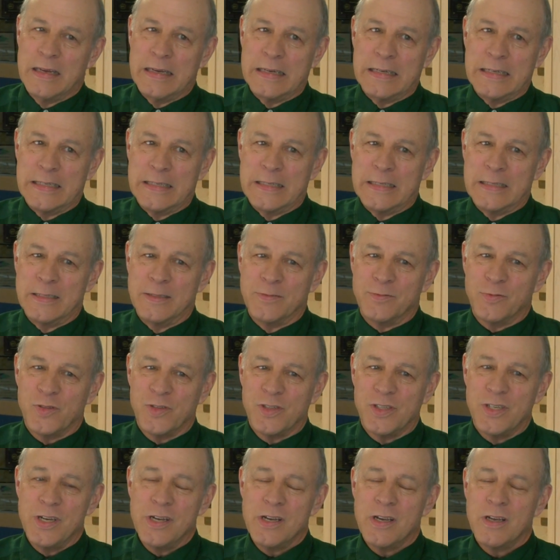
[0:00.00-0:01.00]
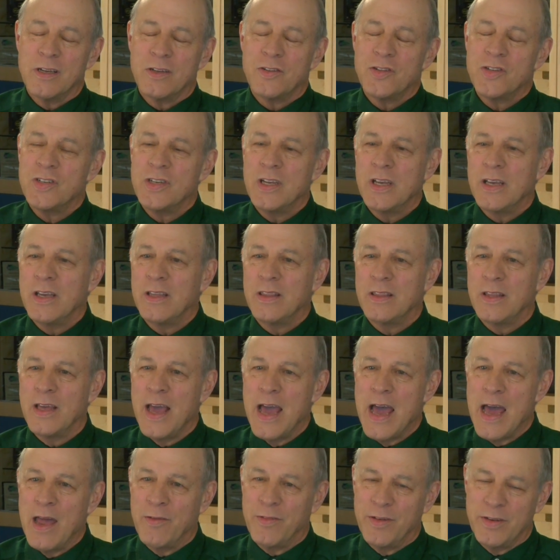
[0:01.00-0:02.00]
Uh, she could see
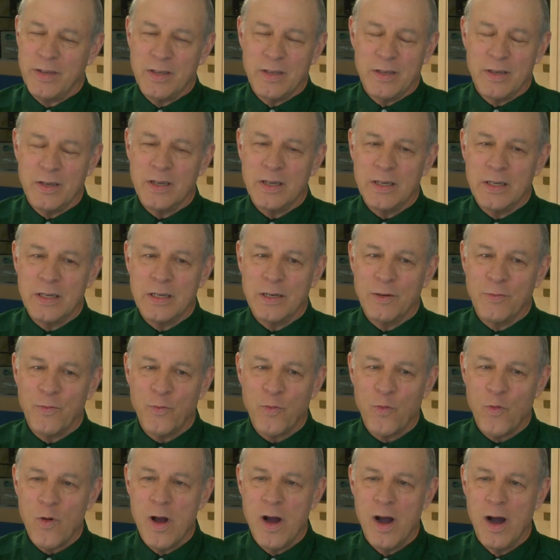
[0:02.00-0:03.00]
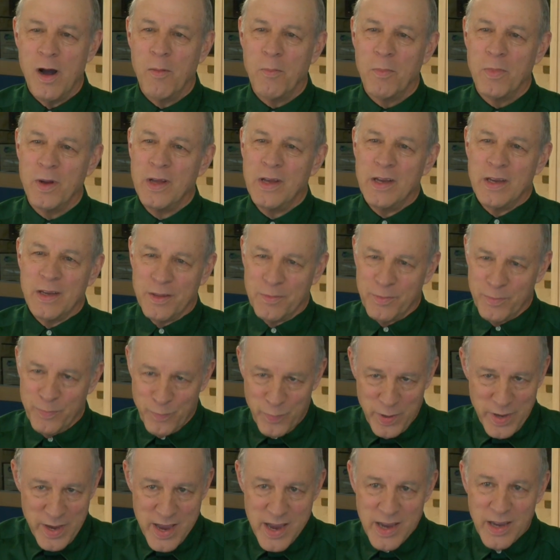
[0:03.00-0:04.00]
that uh, from
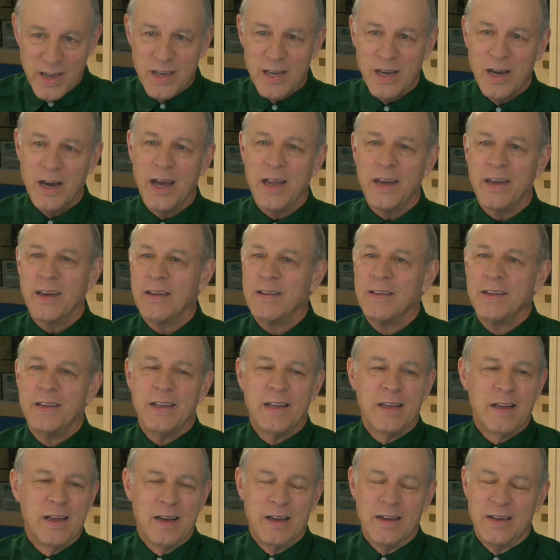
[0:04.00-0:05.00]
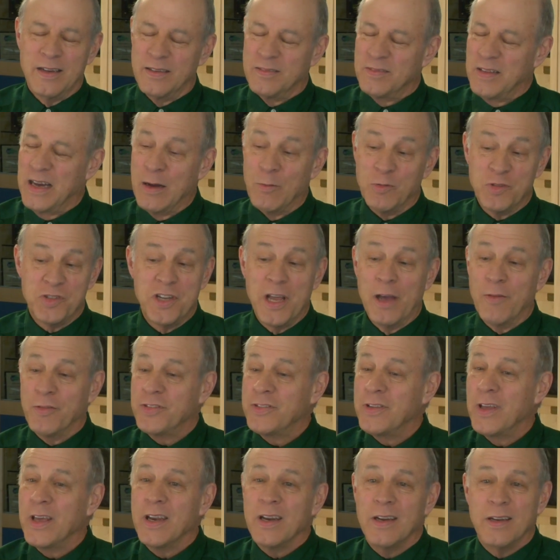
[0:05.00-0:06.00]
being cut, uh, I was
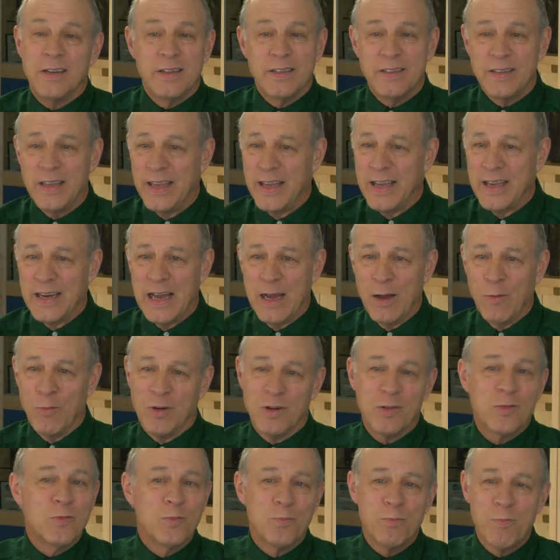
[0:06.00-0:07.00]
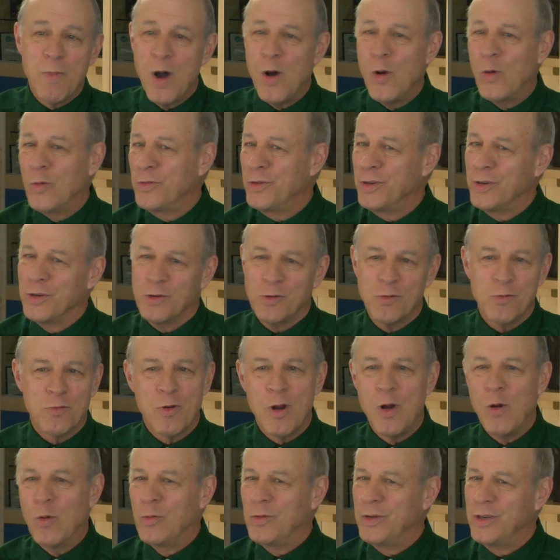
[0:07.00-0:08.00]
devastated. And I moaned and
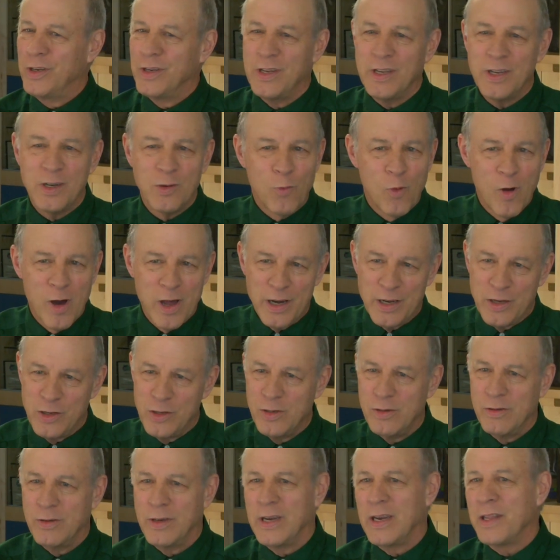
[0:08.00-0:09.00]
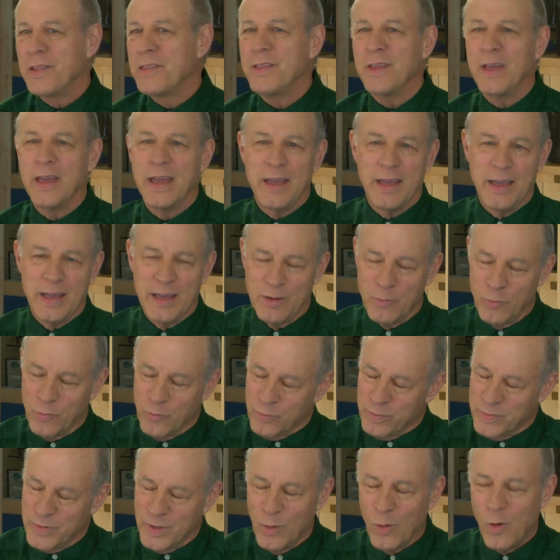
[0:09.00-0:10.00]
groaned and didn't want to do anything and
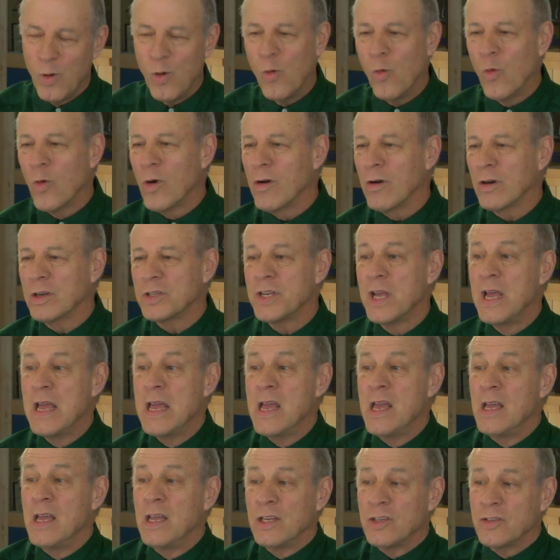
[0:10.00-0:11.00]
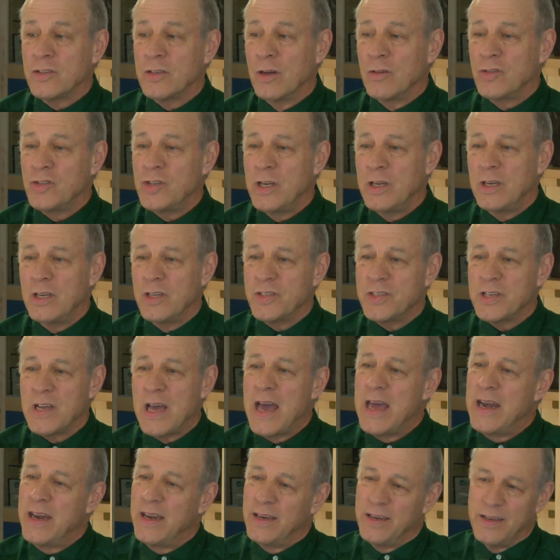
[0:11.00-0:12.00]
the whole works. So she
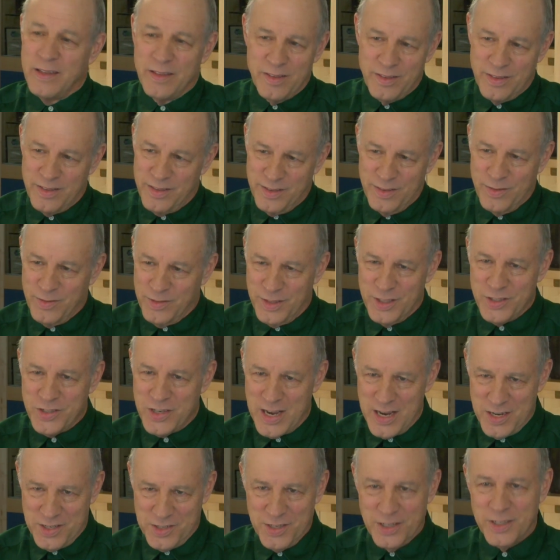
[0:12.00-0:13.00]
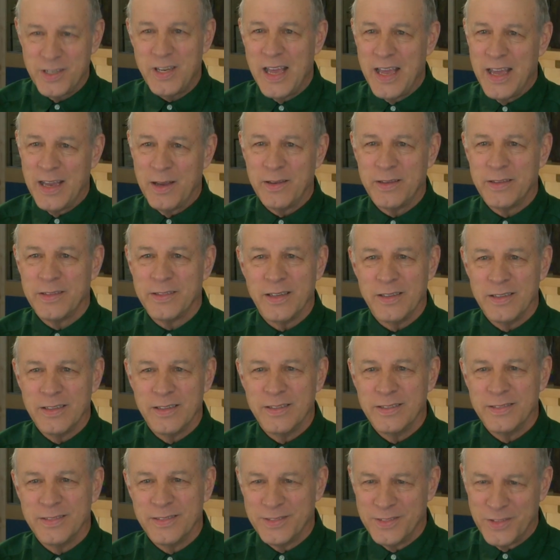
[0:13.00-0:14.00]
decided this has to take
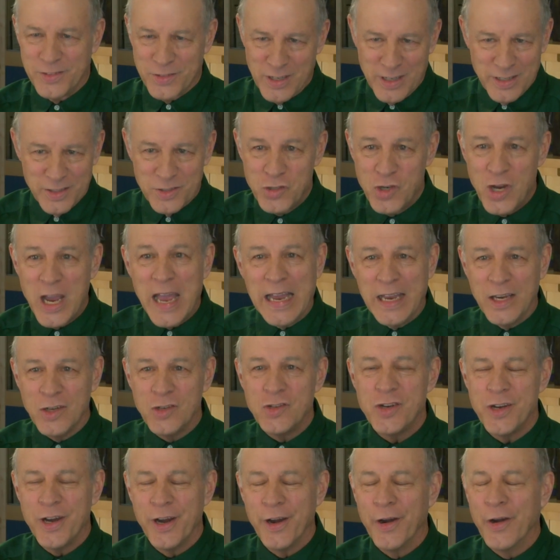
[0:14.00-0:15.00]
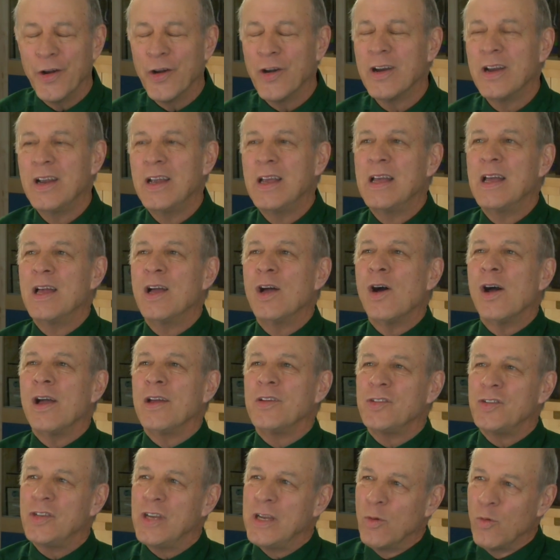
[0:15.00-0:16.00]
uh, a change here.
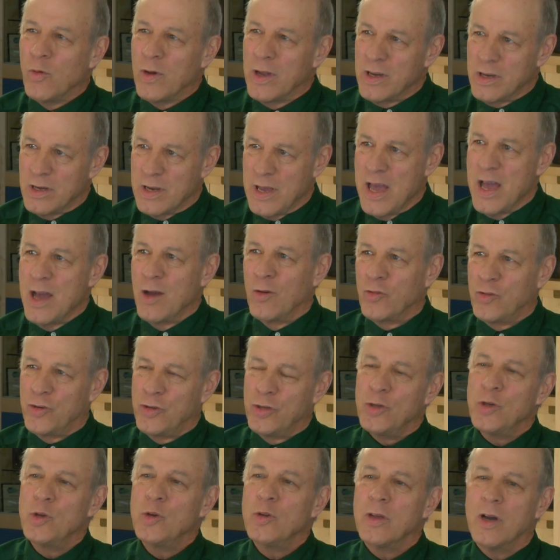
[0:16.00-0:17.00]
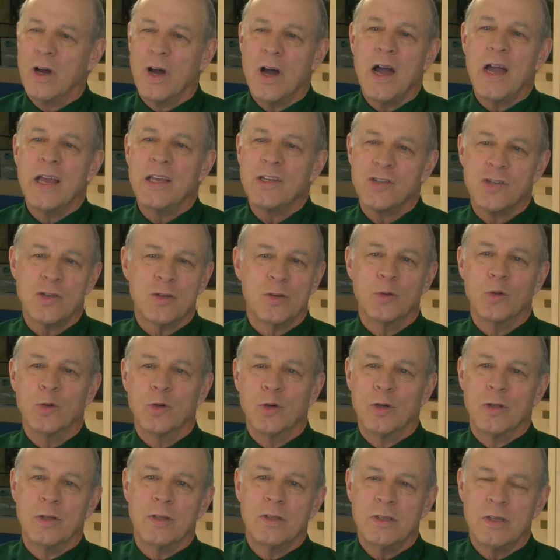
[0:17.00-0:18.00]
She went down to the high
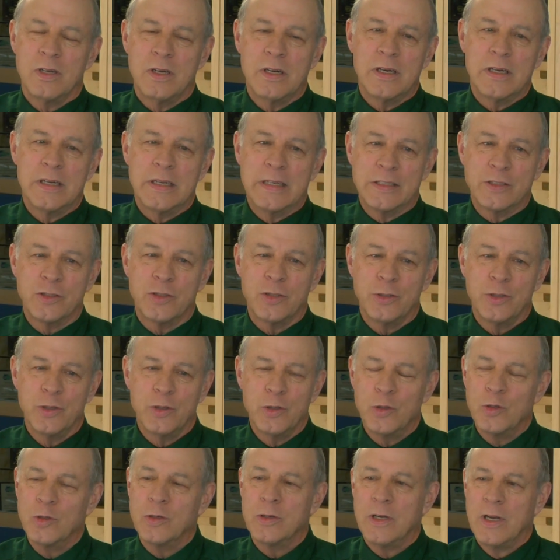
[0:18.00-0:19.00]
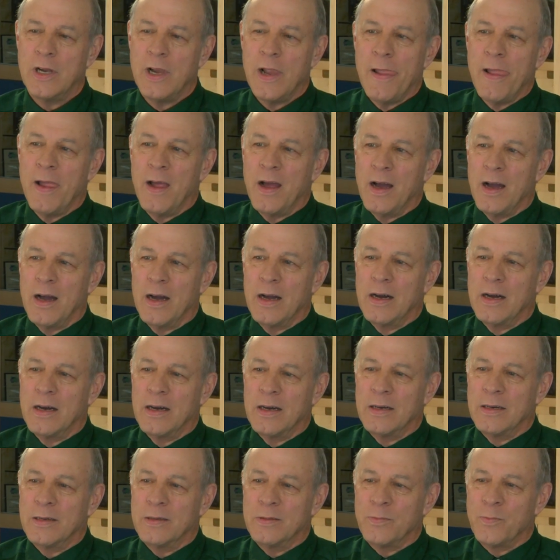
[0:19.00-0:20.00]
school uh, to
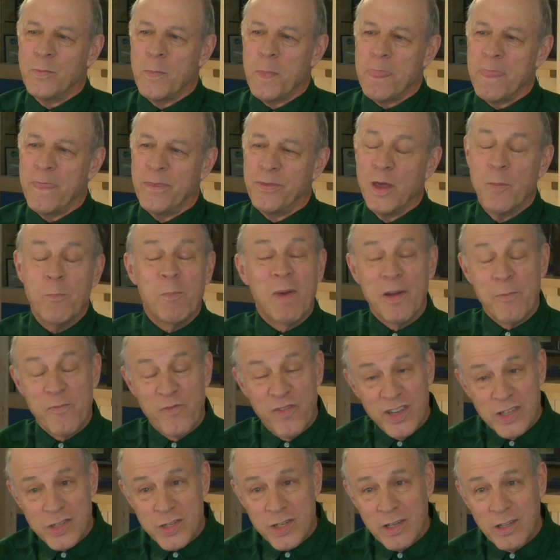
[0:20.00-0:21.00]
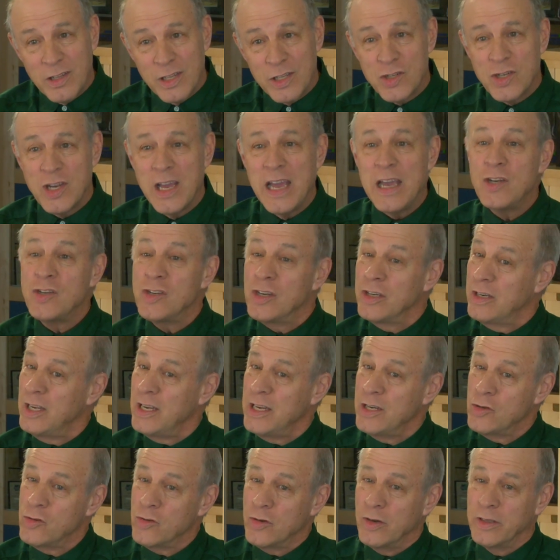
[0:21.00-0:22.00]
um, the, my physical education
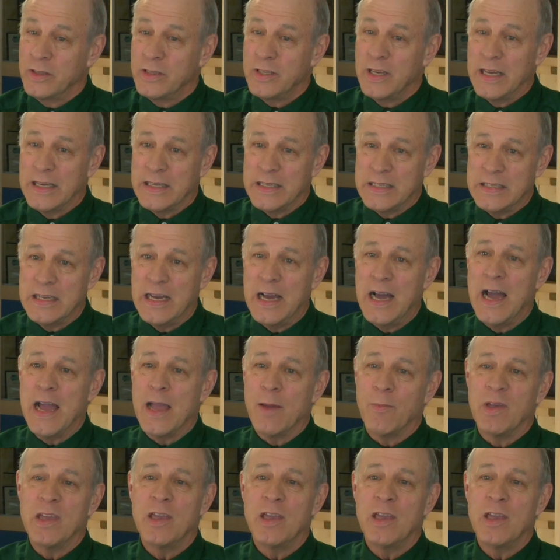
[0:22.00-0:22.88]
teacher at that time.